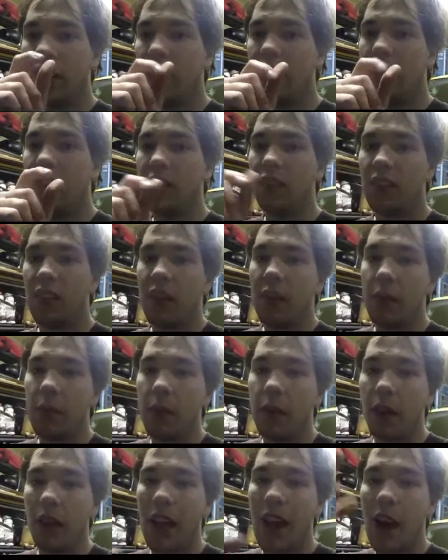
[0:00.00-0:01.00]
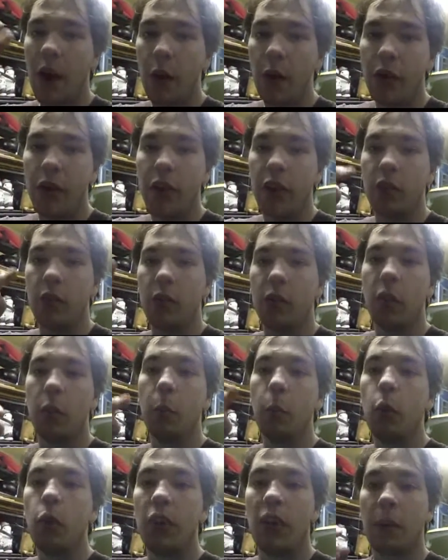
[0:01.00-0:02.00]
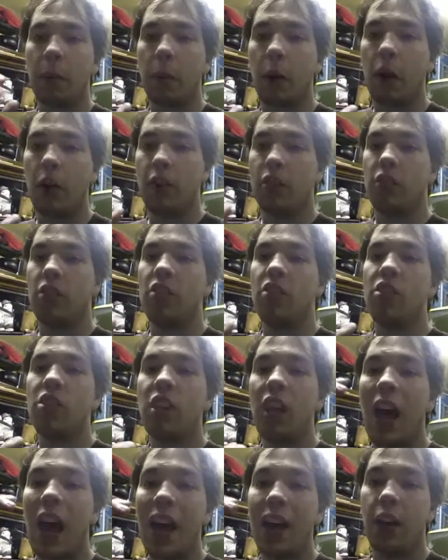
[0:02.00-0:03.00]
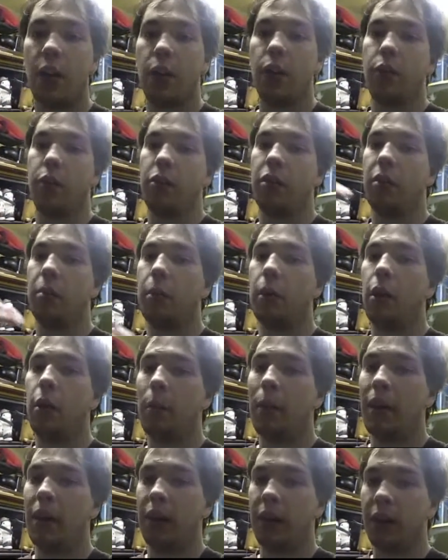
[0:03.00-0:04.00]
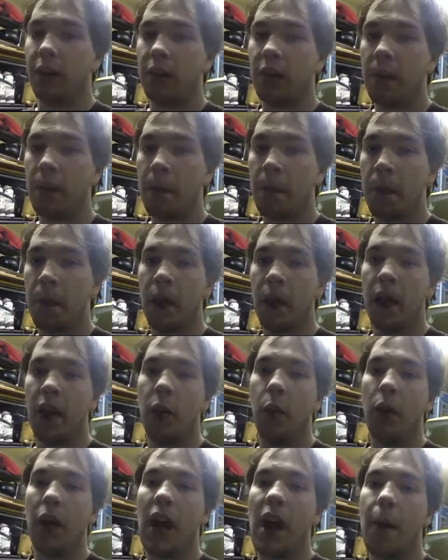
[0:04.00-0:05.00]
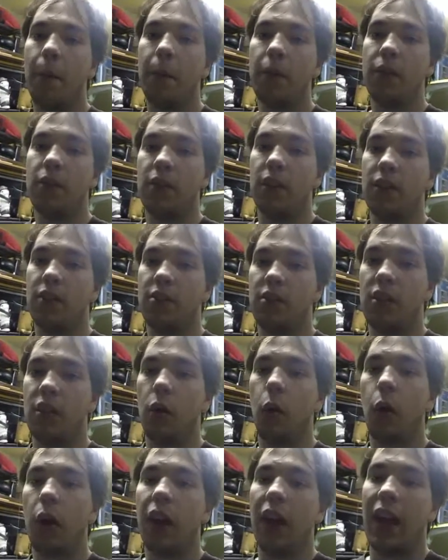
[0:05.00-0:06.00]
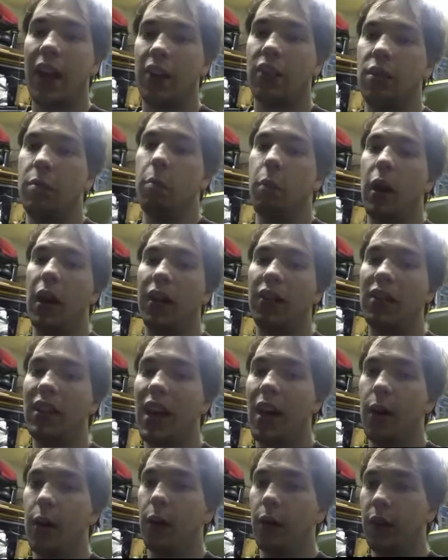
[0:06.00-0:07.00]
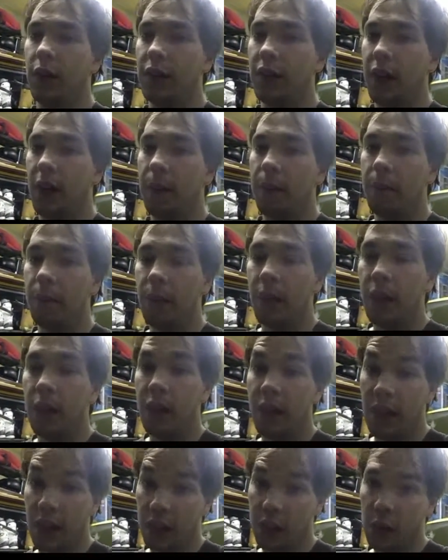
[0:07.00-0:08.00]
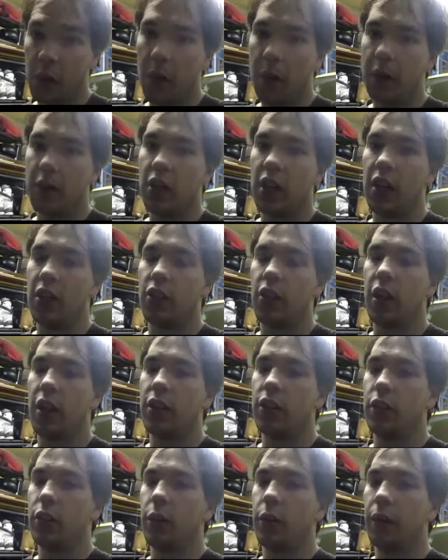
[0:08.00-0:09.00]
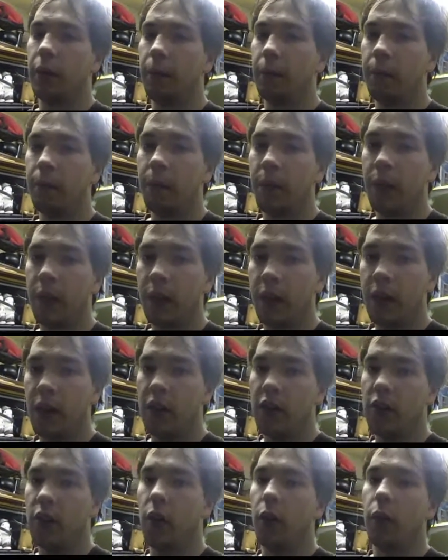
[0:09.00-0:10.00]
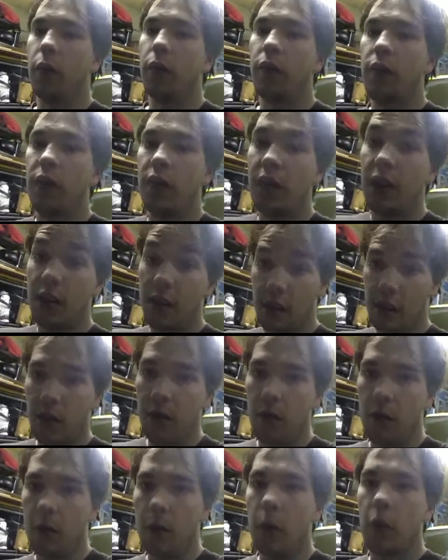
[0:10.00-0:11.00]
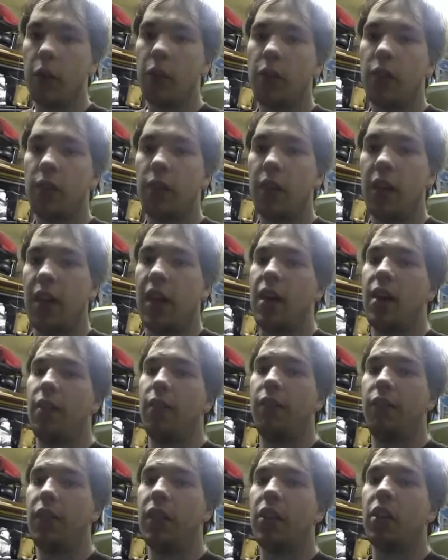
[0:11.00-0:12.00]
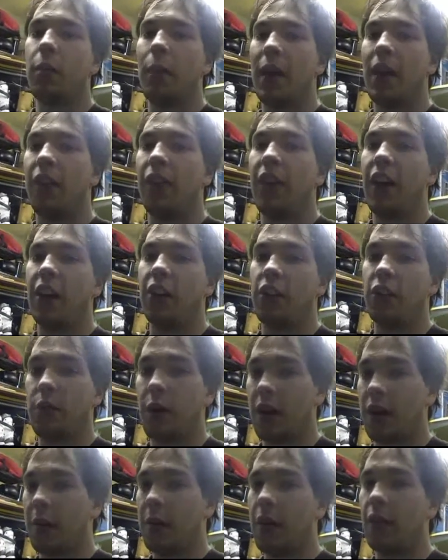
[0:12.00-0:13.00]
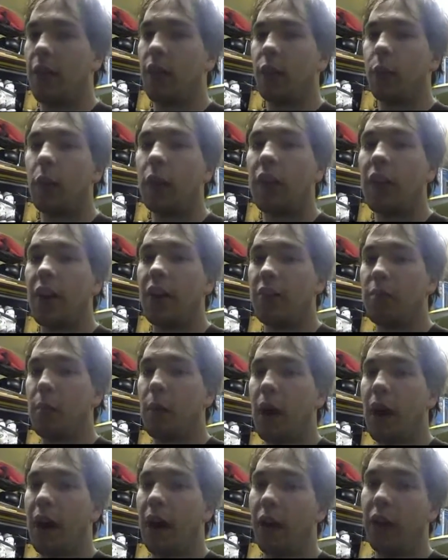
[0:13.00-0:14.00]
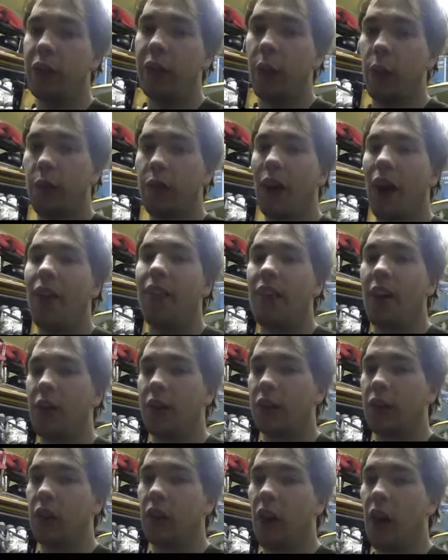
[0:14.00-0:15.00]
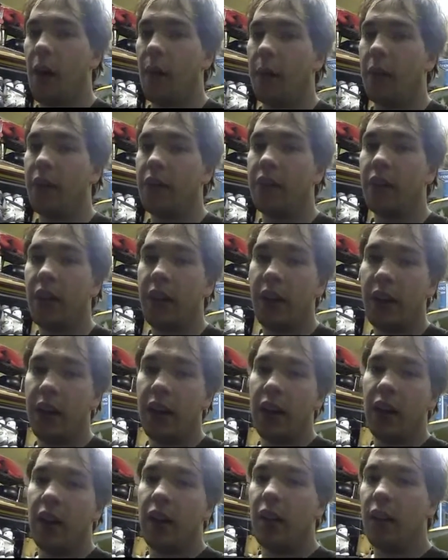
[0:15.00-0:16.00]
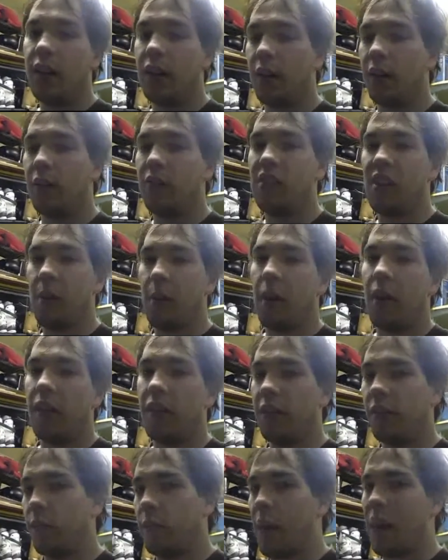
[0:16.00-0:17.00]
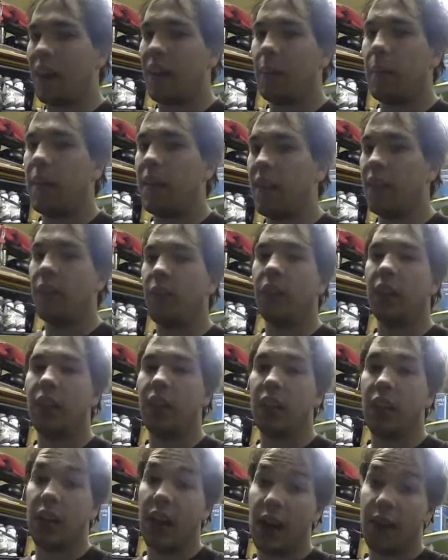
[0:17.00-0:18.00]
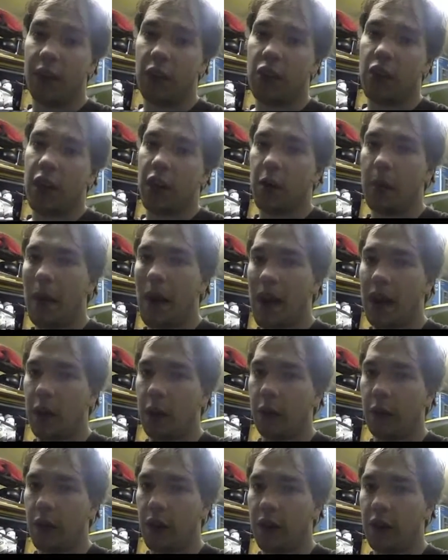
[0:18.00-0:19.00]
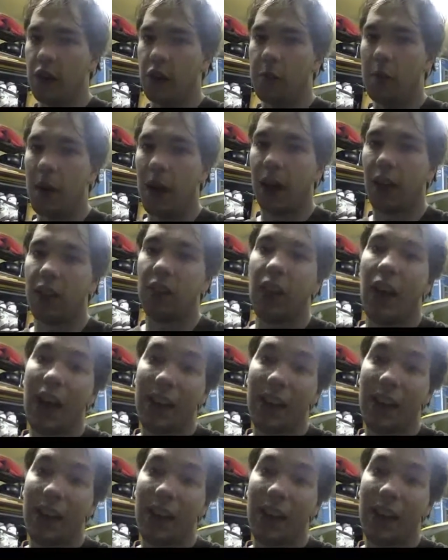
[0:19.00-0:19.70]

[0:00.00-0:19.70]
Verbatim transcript: It allows the moving parts to slide on those little ball bearings, and what happens is the oil actually breaks down over time. That's why we change our engine oil. So most vehicle manufacturers recommend every 3,000 miles or 5,000 kilometers. You know, some others recommend differently. You're going to have to check your manual for different specs.